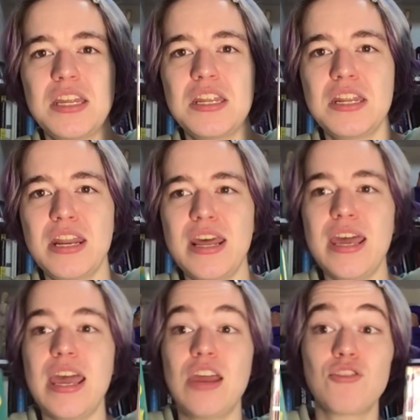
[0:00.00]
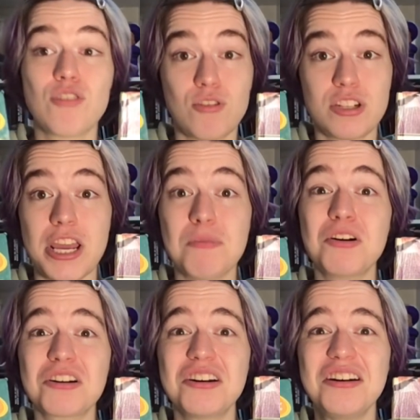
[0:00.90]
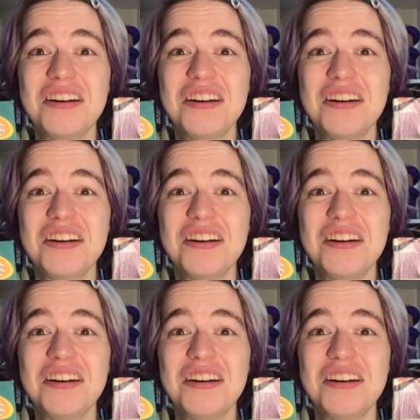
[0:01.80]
knit and crochet book.